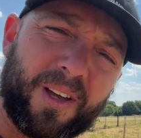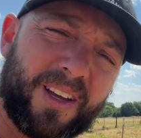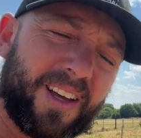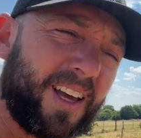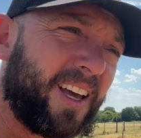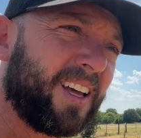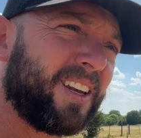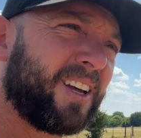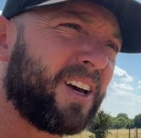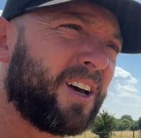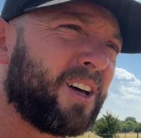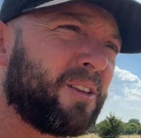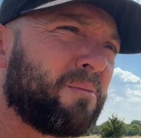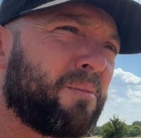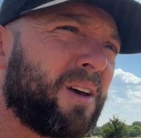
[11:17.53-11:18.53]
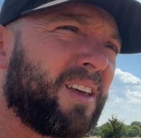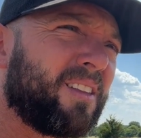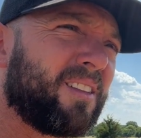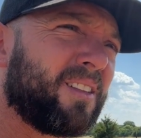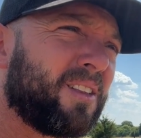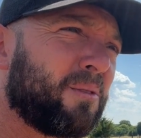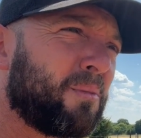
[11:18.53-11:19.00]
And uh, the
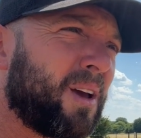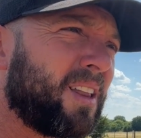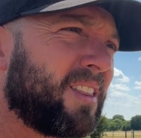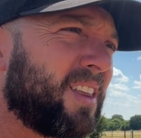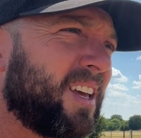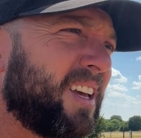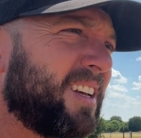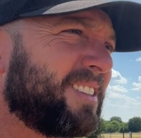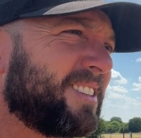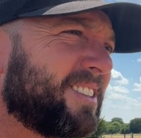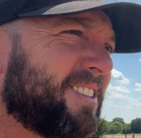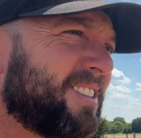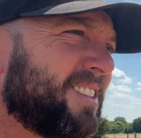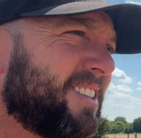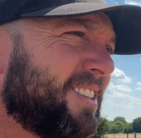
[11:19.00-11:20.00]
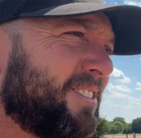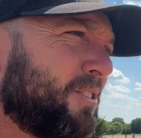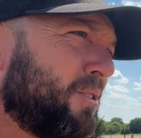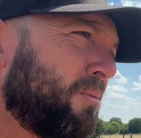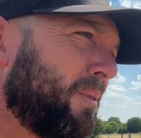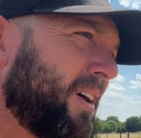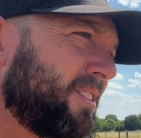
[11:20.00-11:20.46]
main the main thing is is uh, do
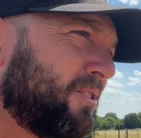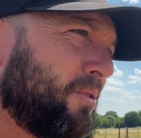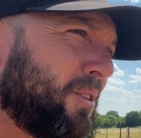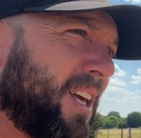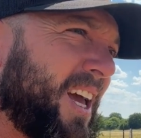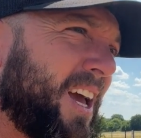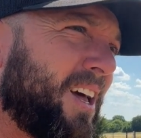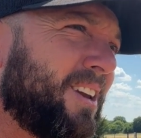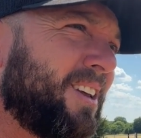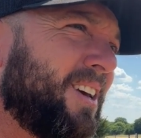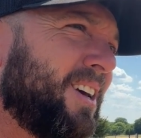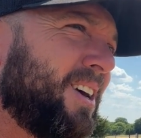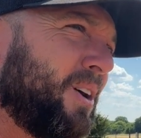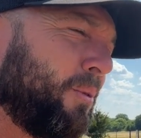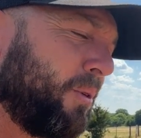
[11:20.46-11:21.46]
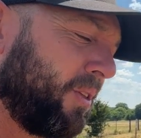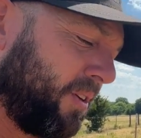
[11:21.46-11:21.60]
the best you can with